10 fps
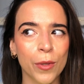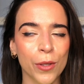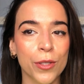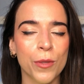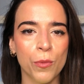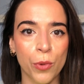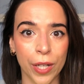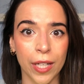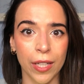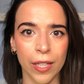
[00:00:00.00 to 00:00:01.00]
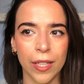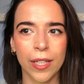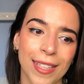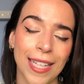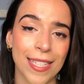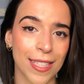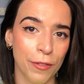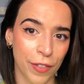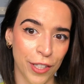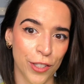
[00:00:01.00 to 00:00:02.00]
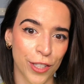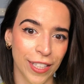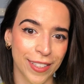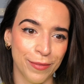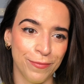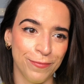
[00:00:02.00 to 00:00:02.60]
looks pretty good. That's the finished look.